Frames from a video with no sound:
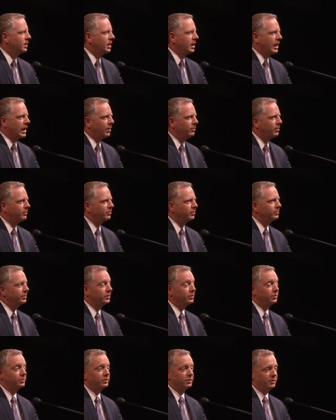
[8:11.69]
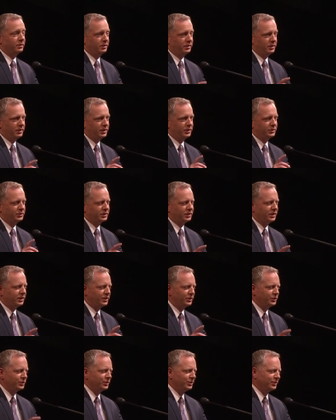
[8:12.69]
However, we know that
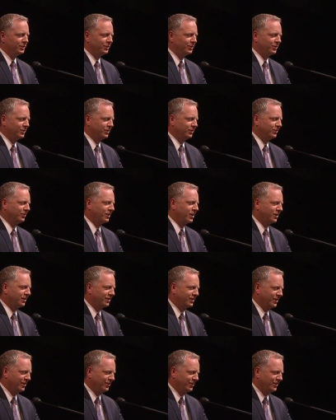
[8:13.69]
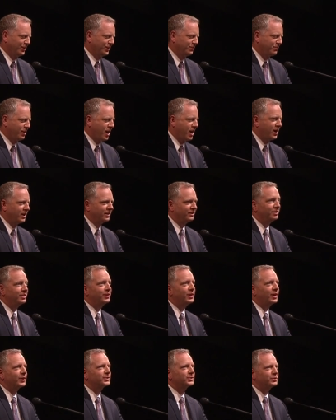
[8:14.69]
education and learning are not inherently bad. In the
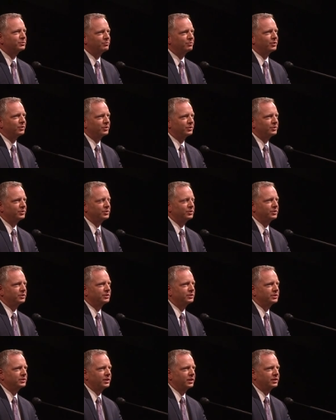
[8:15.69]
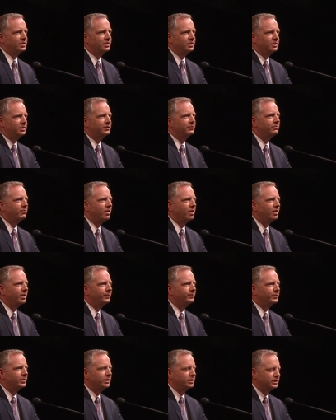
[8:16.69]
next verse in 2
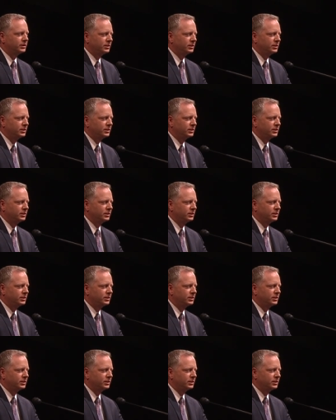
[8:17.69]
Nephi, it